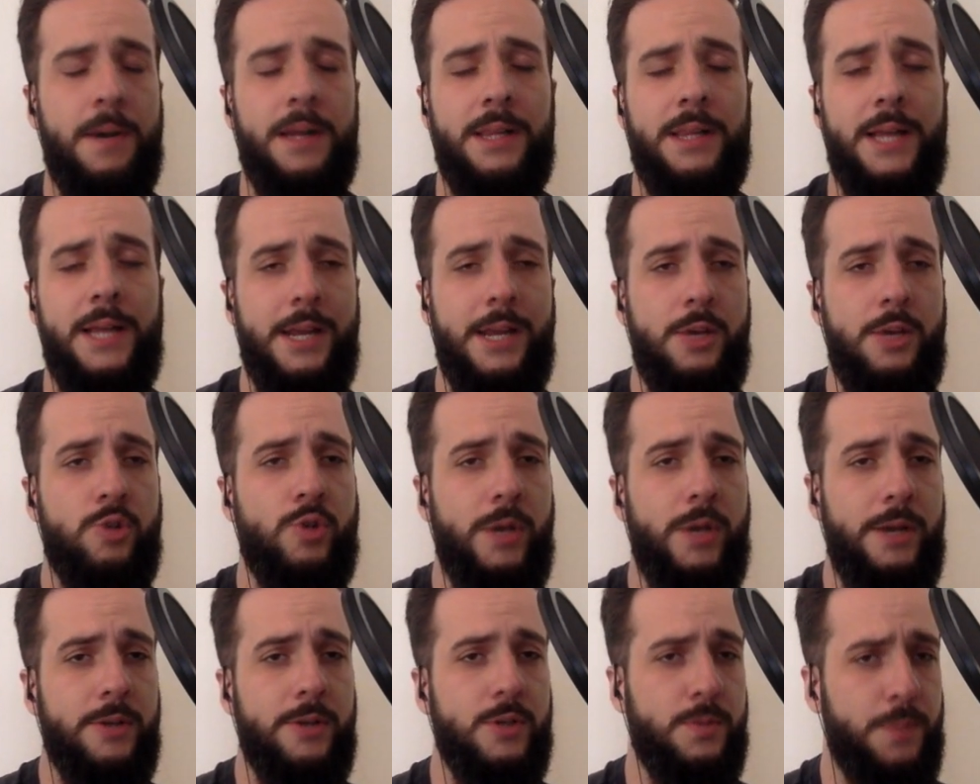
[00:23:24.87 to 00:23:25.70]
A lot of you
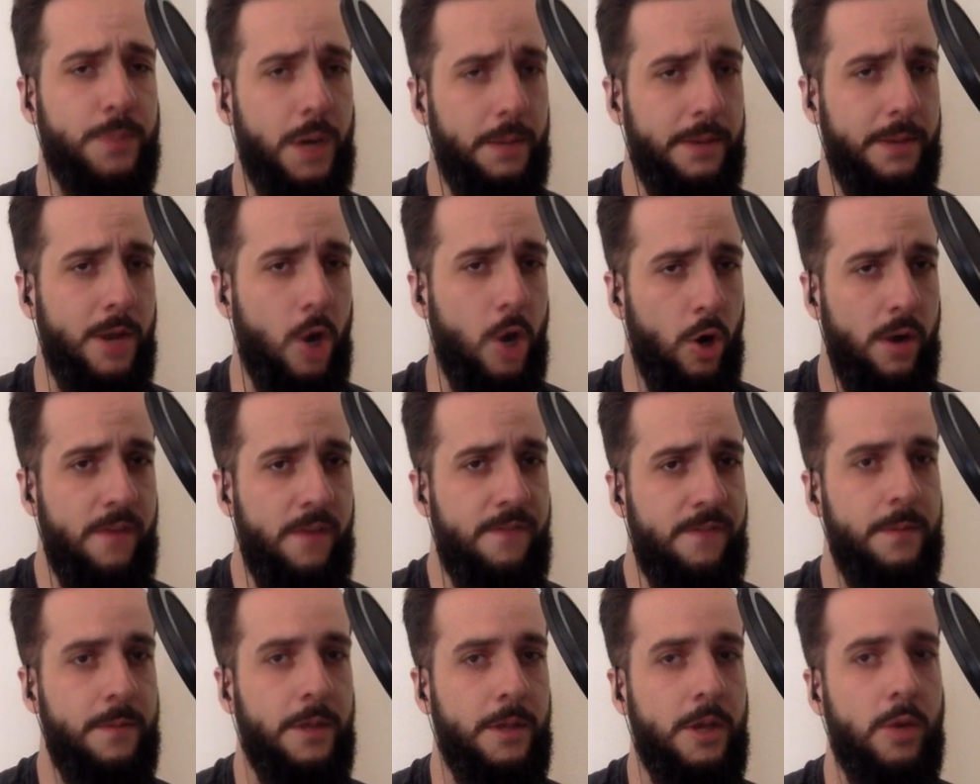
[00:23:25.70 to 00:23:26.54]
trainers are probably already
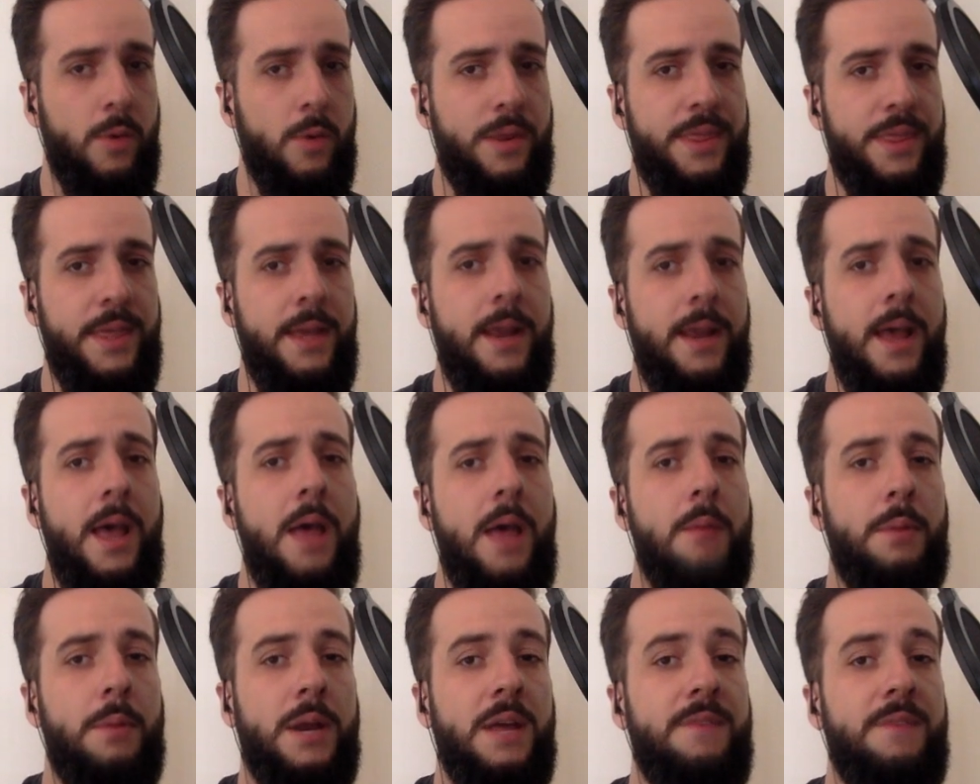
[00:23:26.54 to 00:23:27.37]
familiar with it,
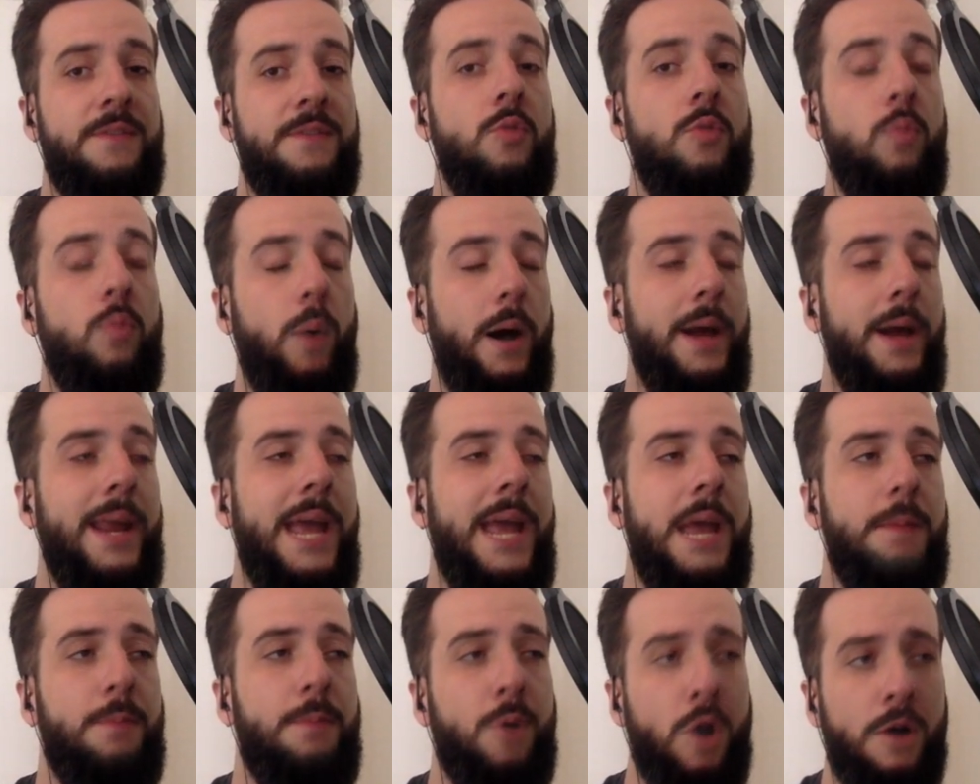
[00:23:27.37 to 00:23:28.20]
but if you want
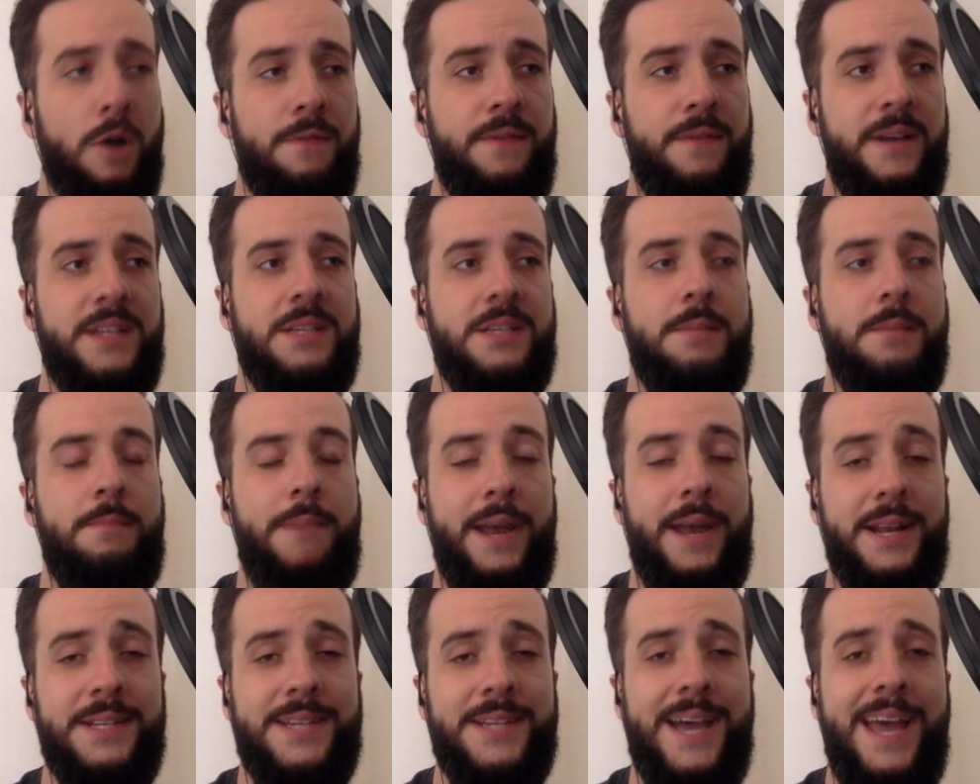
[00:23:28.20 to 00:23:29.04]
a perfect
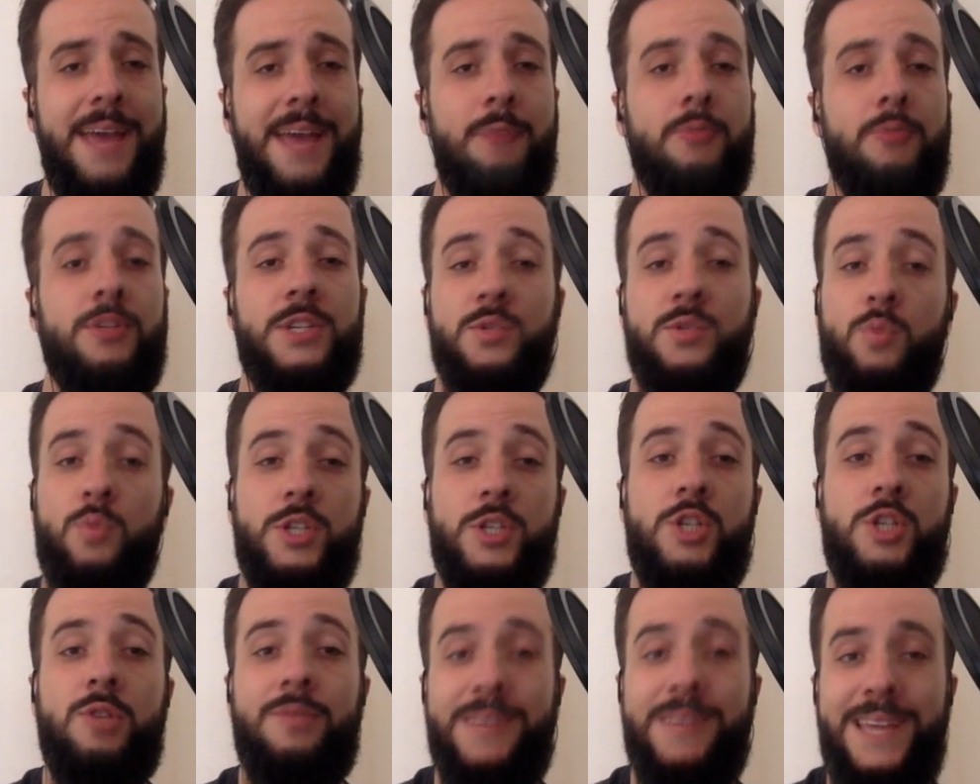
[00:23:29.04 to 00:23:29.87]
meta type, which is
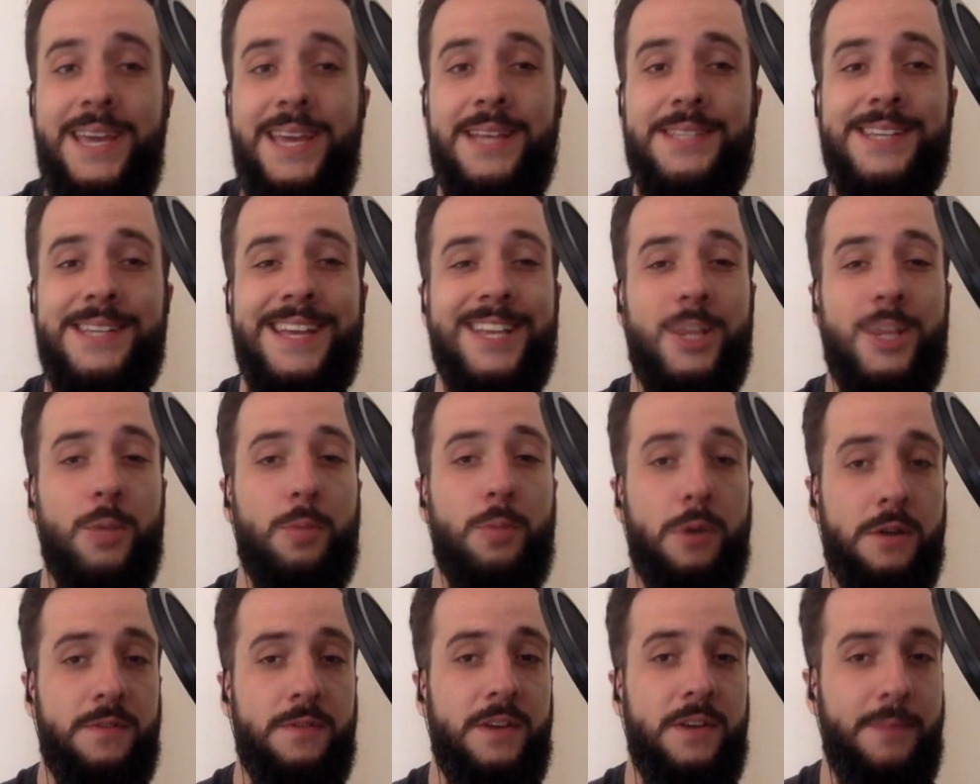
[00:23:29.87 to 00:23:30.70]
what you need to get the
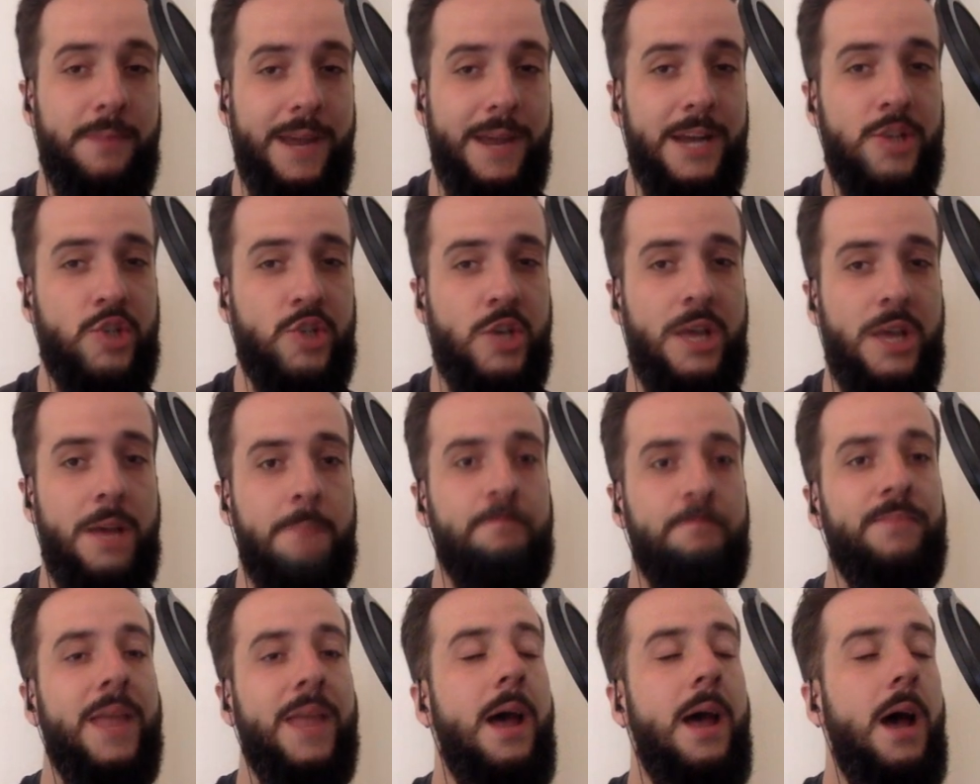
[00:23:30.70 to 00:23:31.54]
perfect Medicham,